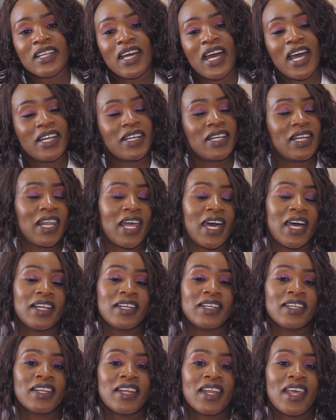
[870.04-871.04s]
and
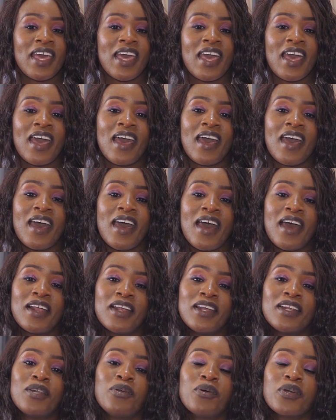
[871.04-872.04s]
learn.
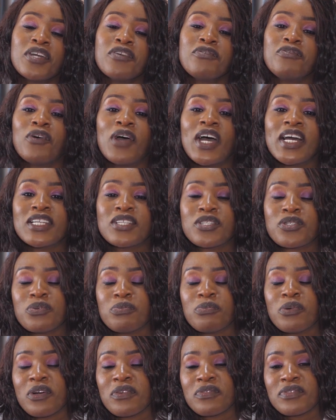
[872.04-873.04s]
Looking forward to
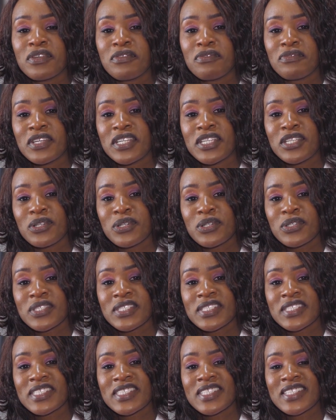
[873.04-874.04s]
more of the
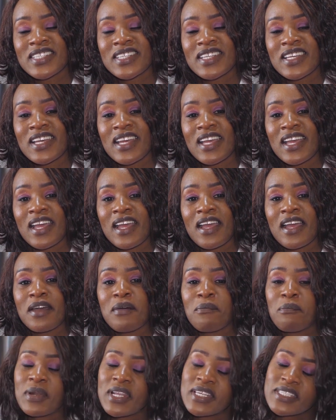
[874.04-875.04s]
videos.
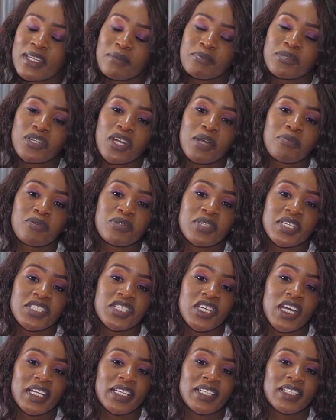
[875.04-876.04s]
Please subscribe to the
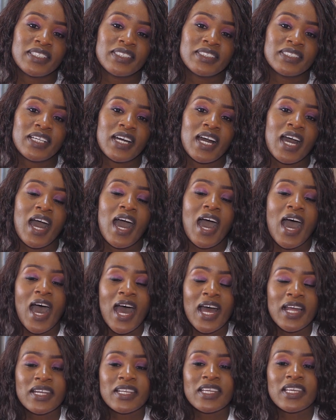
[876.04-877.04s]
channel
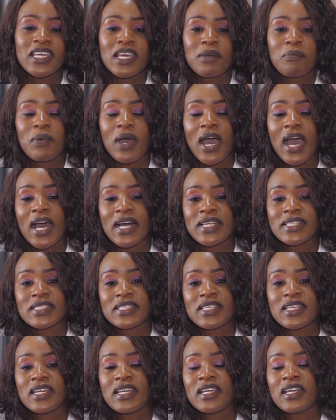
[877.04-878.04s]
and keep
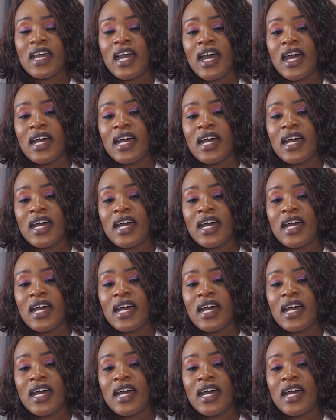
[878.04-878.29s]
asking